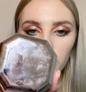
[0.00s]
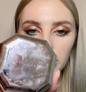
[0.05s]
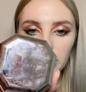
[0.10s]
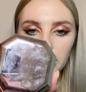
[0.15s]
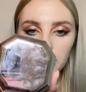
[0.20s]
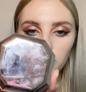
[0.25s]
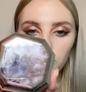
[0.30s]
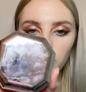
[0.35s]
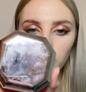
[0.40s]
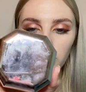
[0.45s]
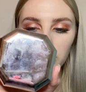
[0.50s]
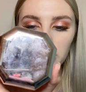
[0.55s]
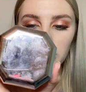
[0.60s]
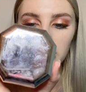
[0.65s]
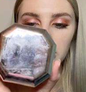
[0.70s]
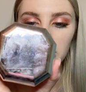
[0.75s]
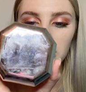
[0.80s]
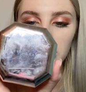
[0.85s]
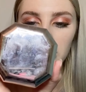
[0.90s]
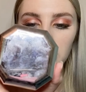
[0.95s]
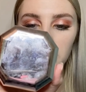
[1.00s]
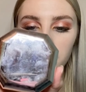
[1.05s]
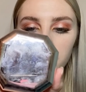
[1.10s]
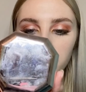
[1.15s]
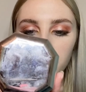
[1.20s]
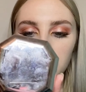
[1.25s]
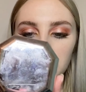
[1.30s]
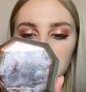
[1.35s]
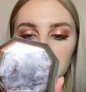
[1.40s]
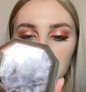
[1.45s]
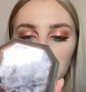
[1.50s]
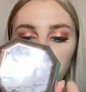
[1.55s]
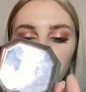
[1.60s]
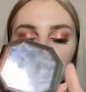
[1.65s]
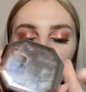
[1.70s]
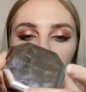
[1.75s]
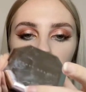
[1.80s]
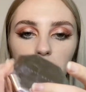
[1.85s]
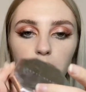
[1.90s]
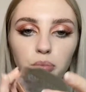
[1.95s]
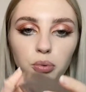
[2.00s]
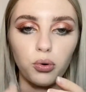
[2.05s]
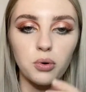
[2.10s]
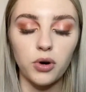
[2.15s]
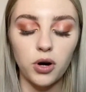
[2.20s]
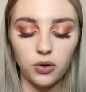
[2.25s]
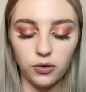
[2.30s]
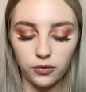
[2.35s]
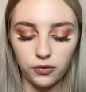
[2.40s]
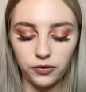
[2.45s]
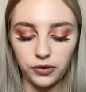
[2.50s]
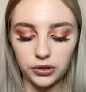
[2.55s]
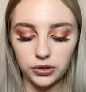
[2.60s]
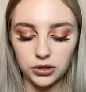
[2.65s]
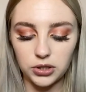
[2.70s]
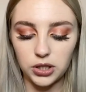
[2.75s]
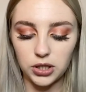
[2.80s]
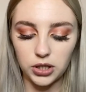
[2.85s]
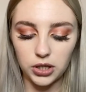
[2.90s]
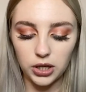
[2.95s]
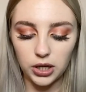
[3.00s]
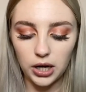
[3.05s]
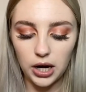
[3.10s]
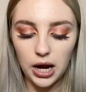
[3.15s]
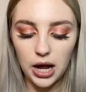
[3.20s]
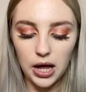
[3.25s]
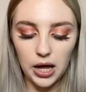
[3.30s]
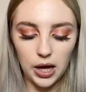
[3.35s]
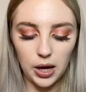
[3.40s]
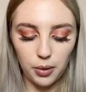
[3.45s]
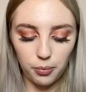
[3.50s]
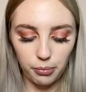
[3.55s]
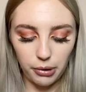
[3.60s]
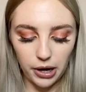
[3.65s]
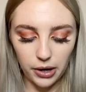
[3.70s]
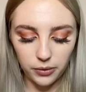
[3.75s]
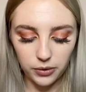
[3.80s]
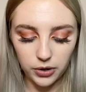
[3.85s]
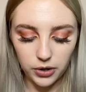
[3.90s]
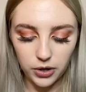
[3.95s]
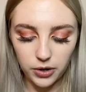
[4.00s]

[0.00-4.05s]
in with the Fenty Beauty Pro Filter powder.